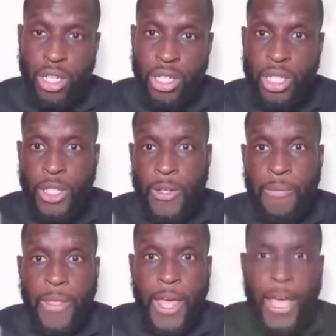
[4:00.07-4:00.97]
long,
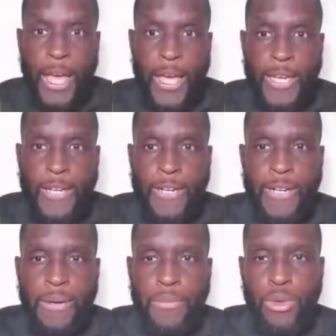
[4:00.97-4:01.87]
and
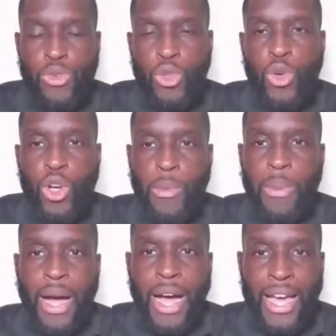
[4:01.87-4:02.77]
um, it was
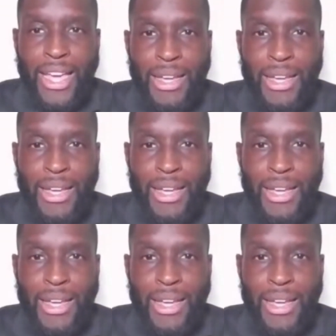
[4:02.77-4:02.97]
recorded. Yeah, by, I have